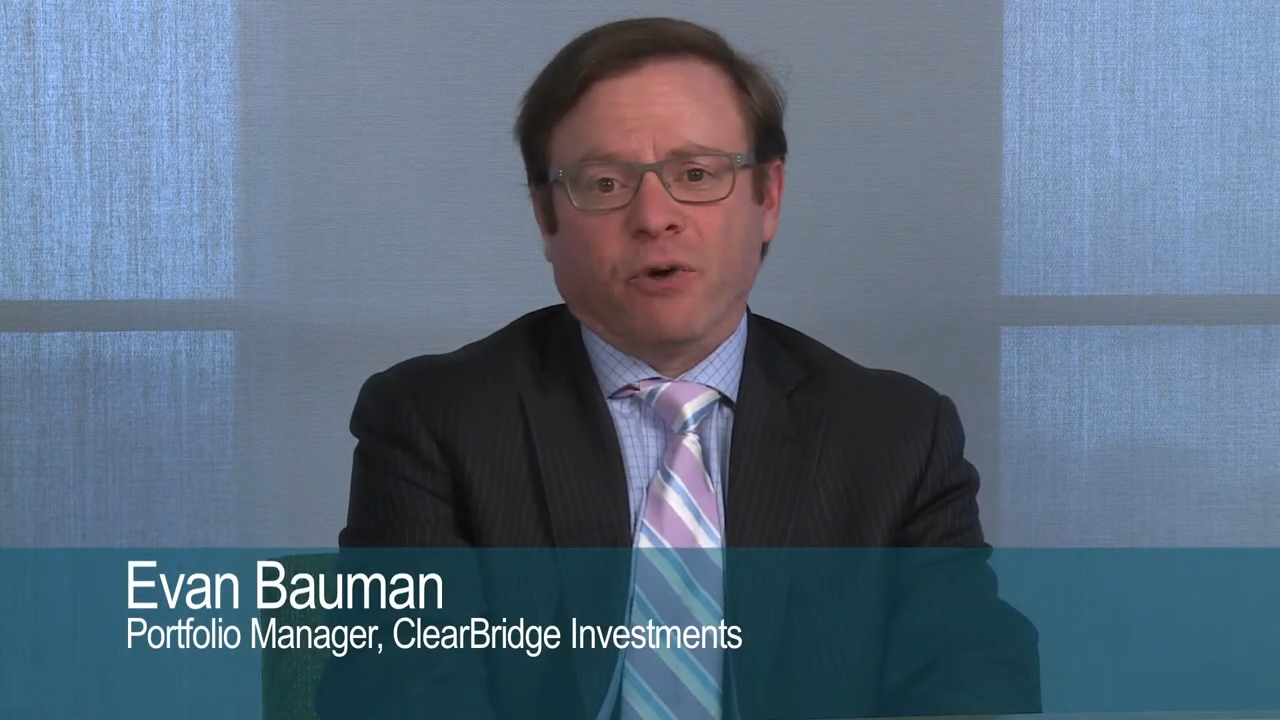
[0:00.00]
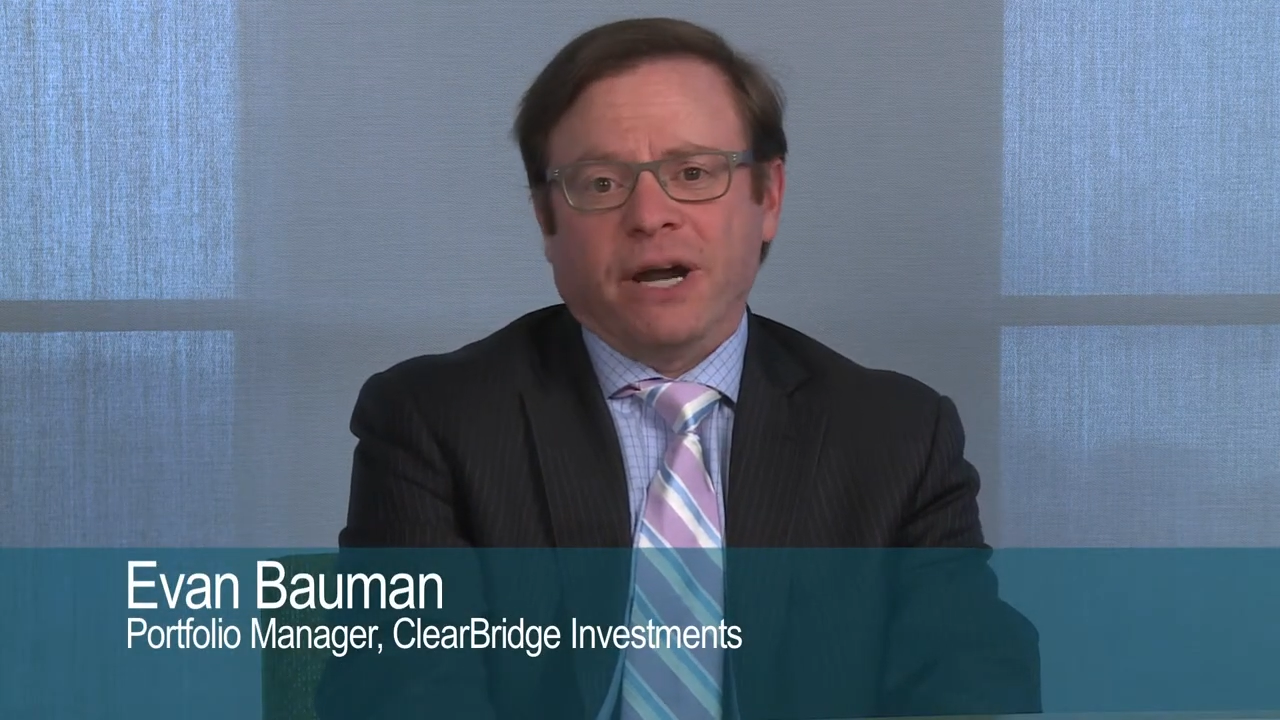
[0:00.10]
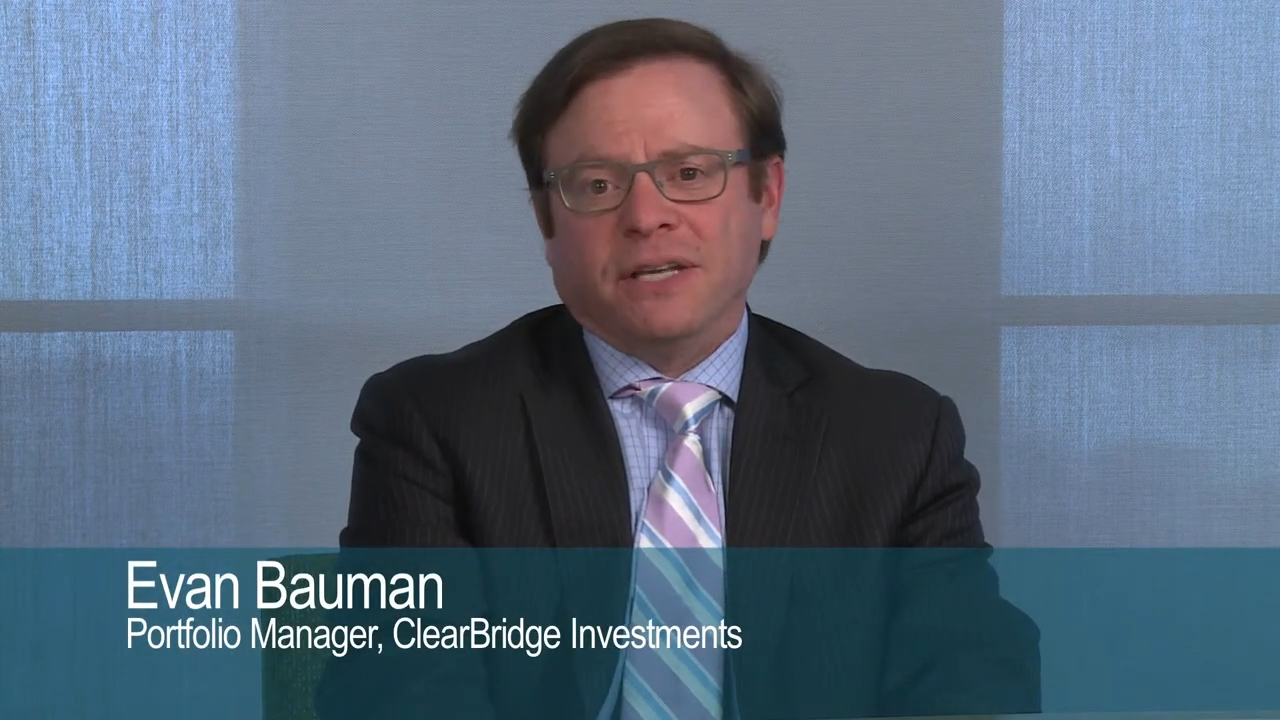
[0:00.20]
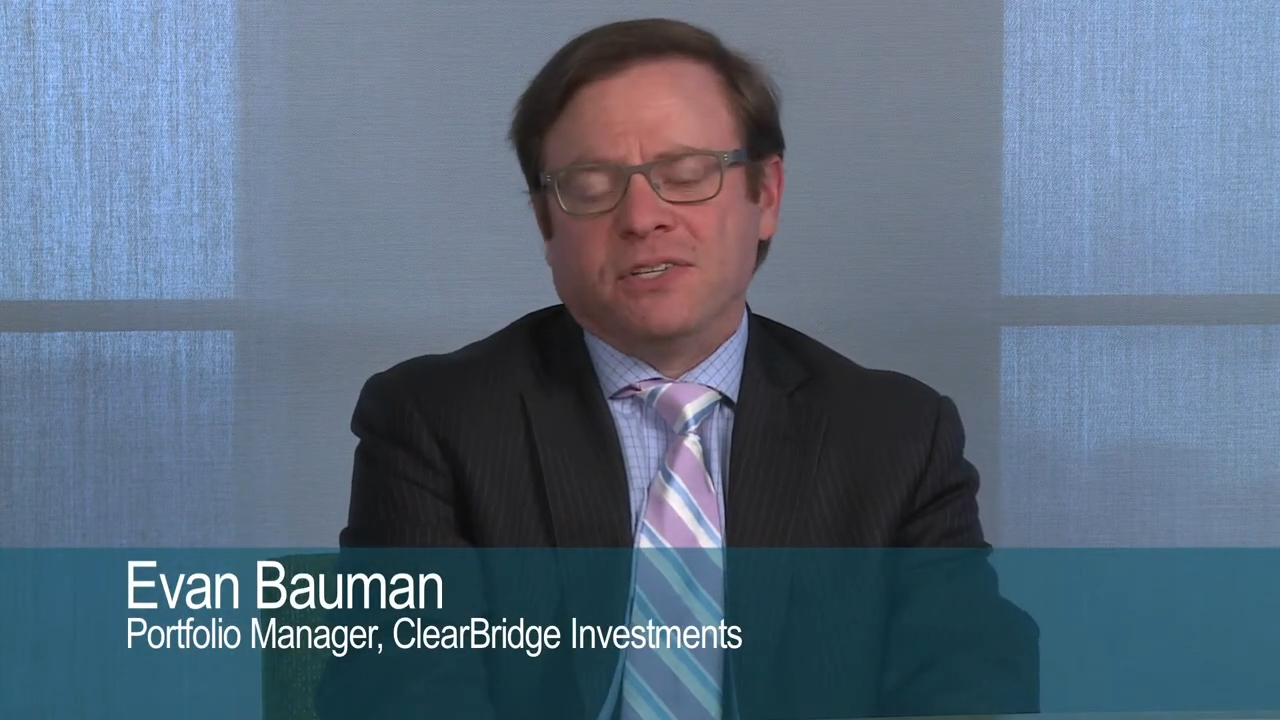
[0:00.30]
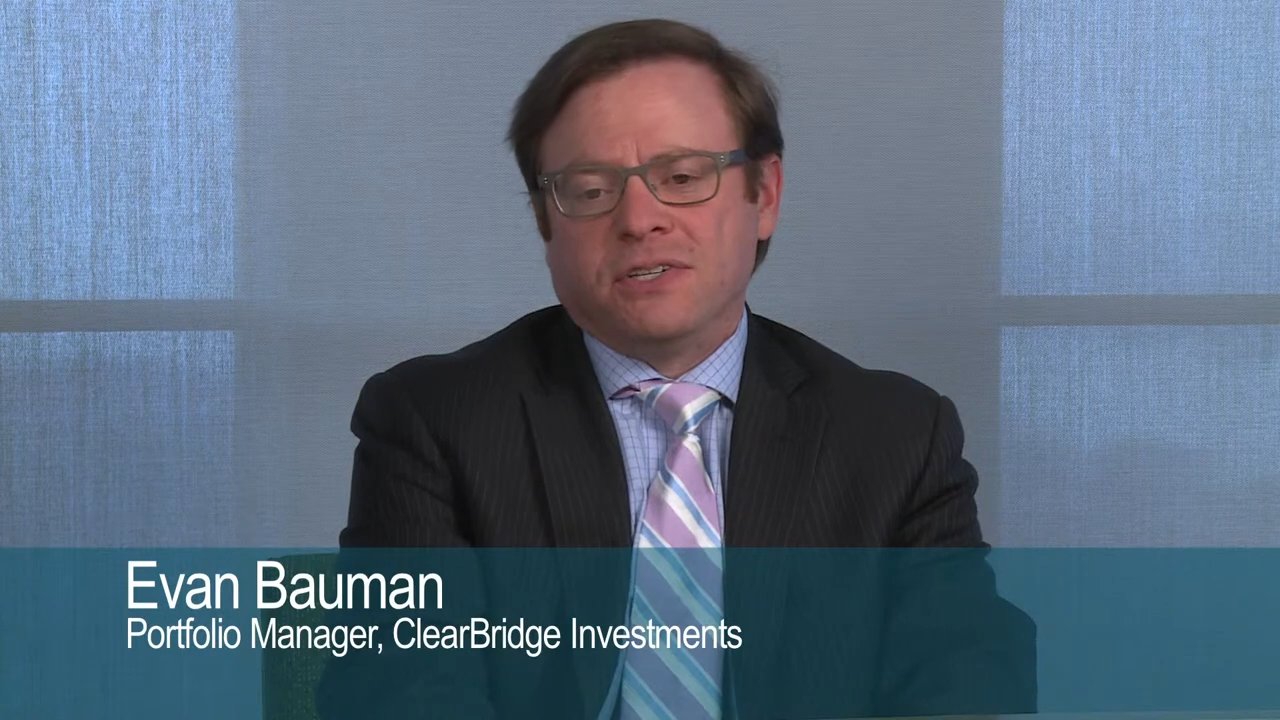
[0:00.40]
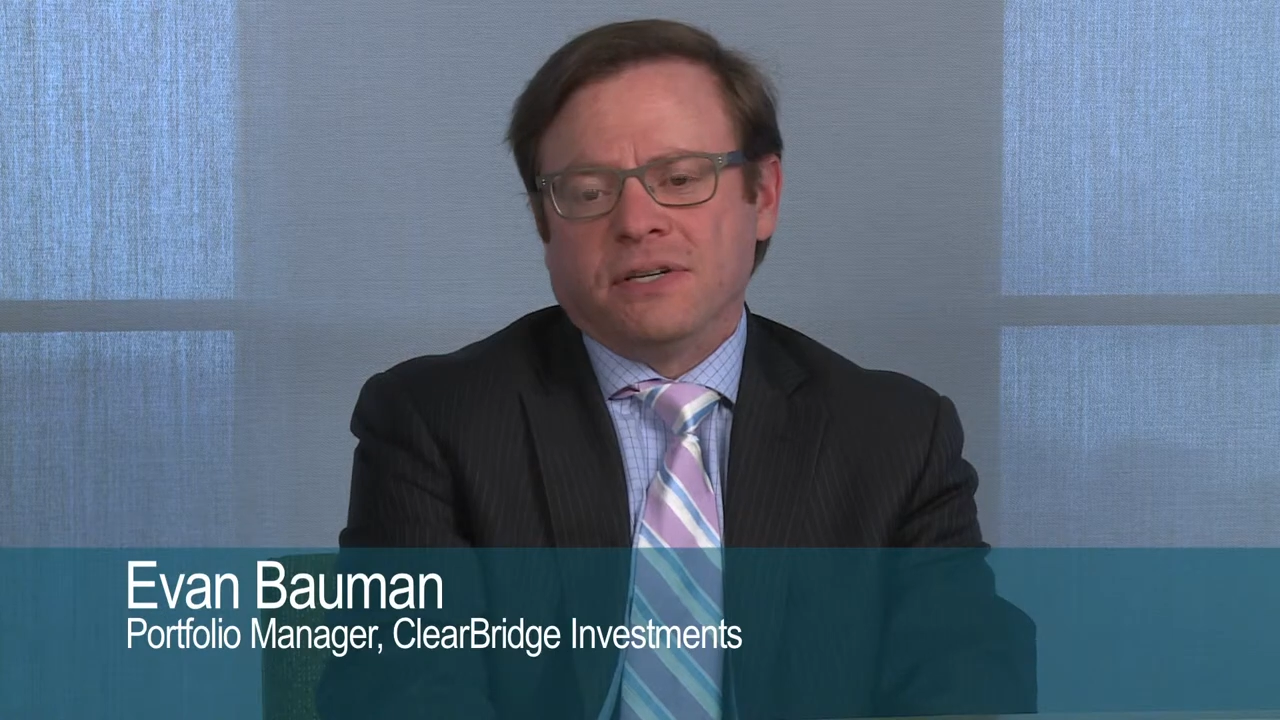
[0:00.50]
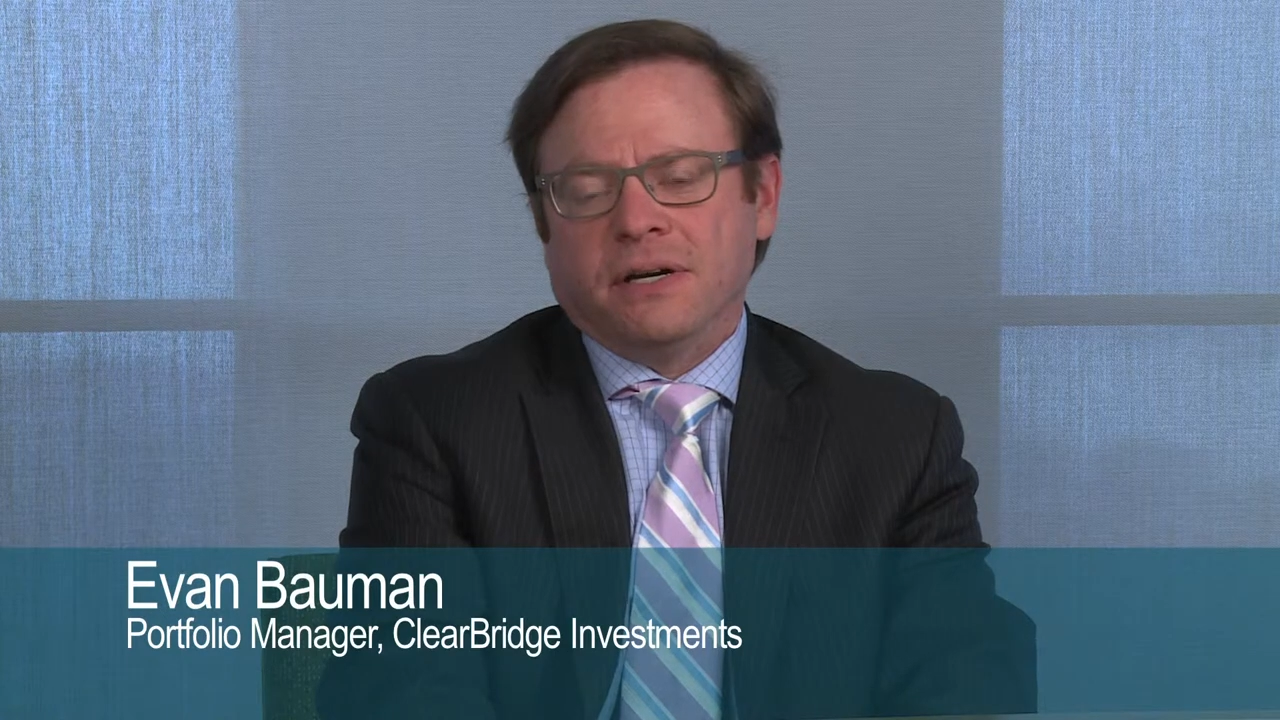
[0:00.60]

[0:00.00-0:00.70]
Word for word: rates